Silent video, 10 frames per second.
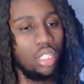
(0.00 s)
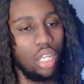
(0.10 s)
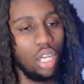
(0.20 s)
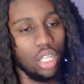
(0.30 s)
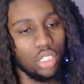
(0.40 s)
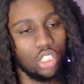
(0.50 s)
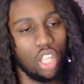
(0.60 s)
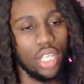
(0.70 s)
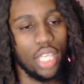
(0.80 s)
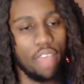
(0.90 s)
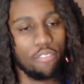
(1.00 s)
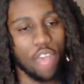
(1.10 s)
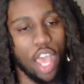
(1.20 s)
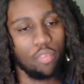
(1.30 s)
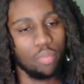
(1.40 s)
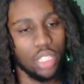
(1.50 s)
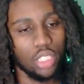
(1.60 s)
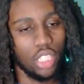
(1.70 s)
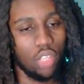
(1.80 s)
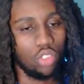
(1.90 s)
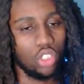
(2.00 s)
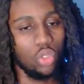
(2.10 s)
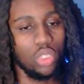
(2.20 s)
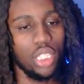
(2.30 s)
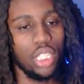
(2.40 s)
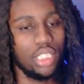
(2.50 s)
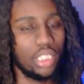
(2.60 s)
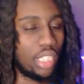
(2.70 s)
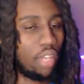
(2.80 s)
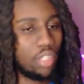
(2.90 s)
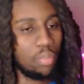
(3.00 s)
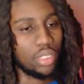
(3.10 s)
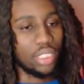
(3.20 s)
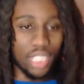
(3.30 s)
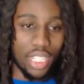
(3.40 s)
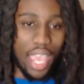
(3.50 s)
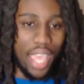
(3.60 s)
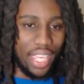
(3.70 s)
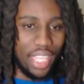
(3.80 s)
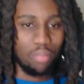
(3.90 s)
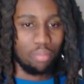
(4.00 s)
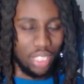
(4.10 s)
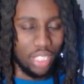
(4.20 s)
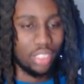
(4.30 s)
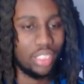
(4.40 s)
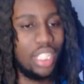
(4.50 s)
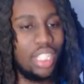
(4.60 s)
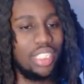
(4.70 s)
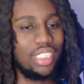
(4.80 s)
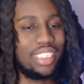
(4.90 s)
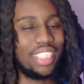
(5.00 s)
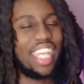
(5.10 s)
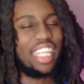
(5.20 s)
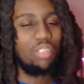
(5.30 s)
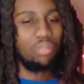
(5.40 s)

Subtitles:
Starting at 5 meters and reducing it to 70% at 8 meters. Damn.